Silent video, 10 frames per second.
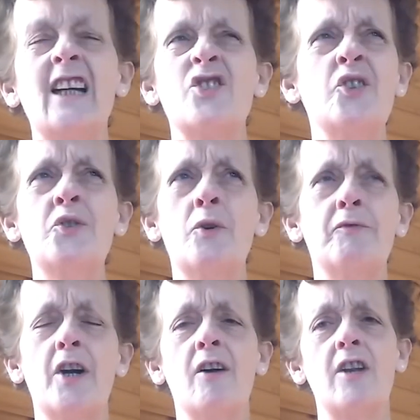don't know
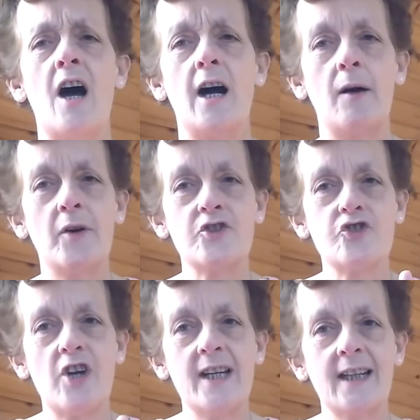for how long. I want to
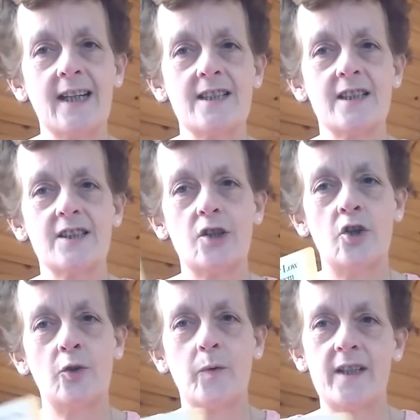try and get it
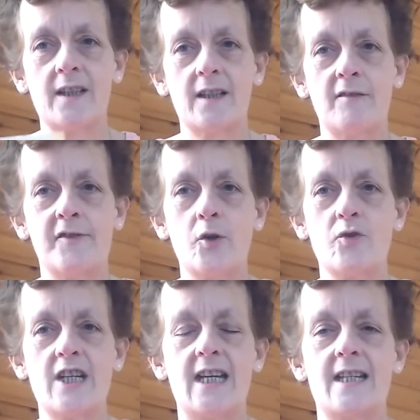all within a few
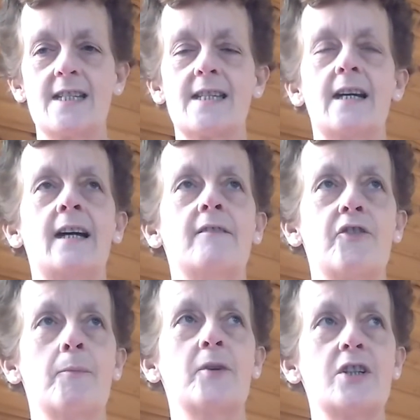days. I have
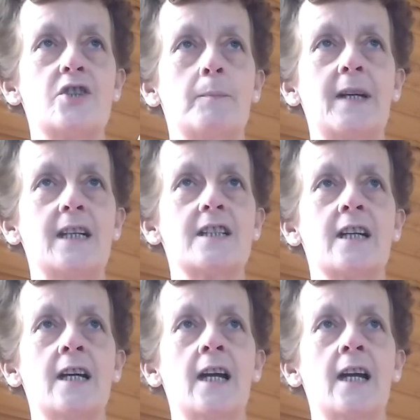somebody to meet